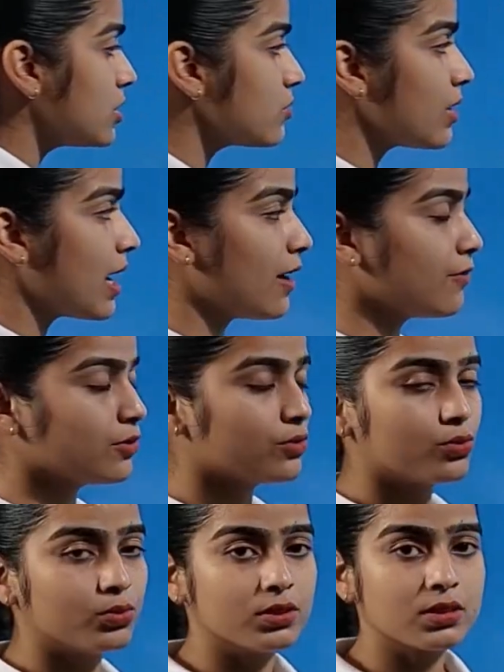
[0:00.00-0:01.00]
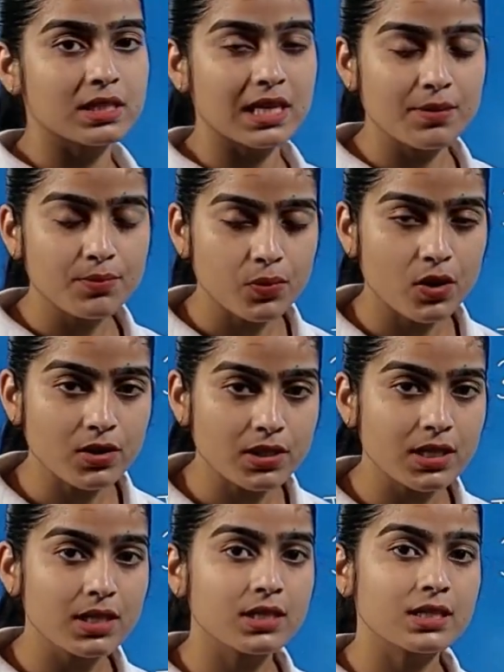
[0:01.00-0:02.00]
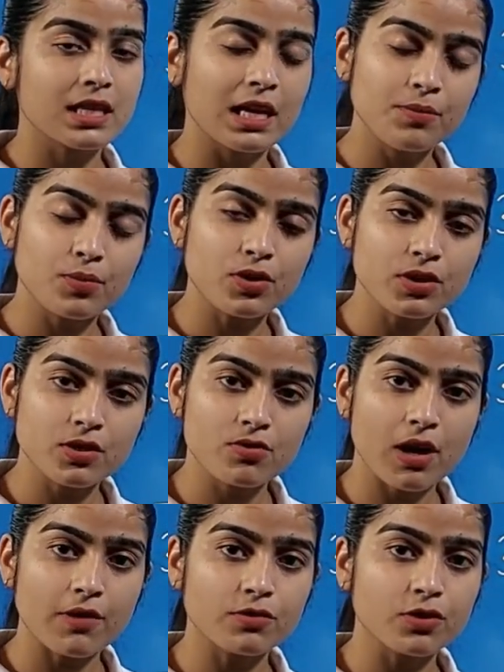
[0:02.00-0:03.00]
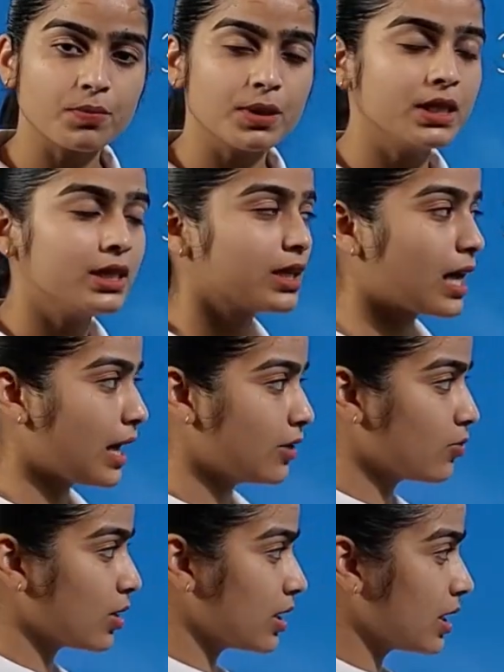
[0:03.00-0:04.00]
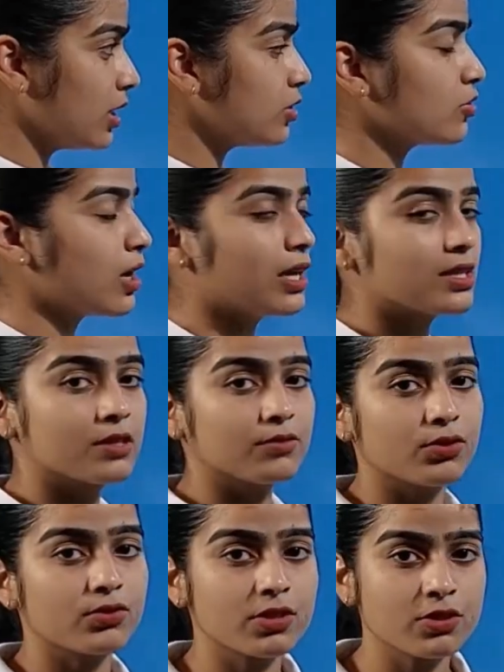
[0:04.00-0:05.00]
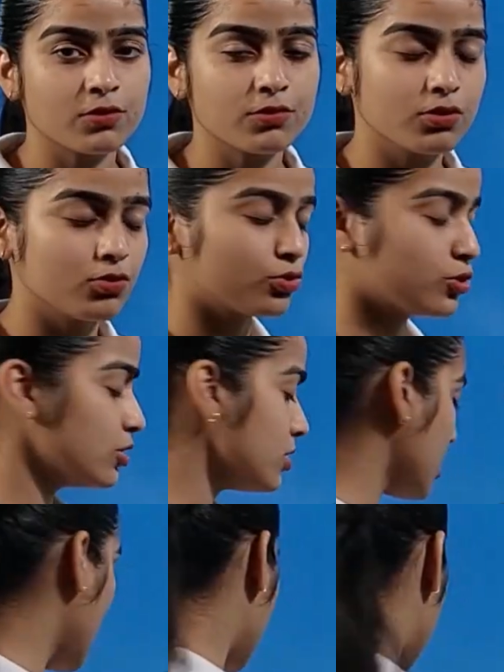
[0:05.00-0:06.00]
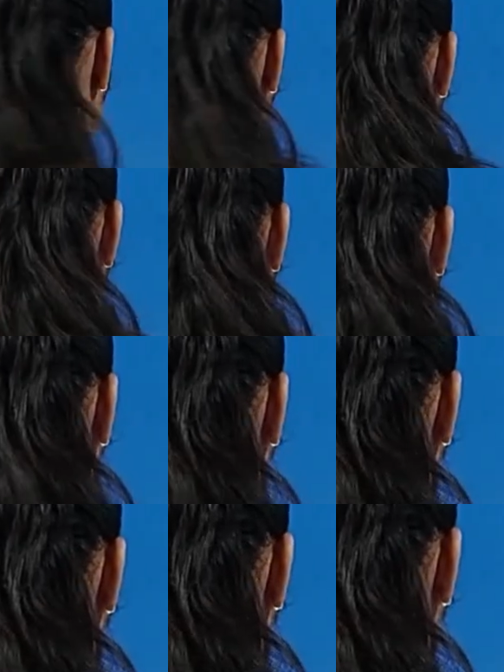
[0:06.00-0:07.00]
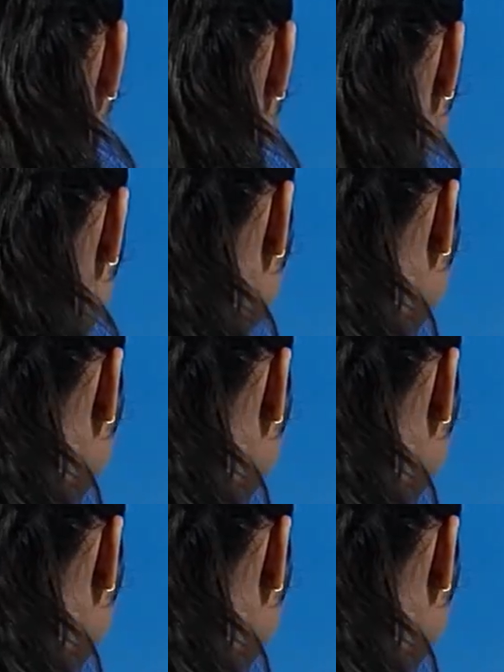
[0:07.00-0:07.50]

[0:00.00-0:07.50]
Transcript: you have to do the same process you have to repeat here, and you can get your answer for rest of the questions you have in this.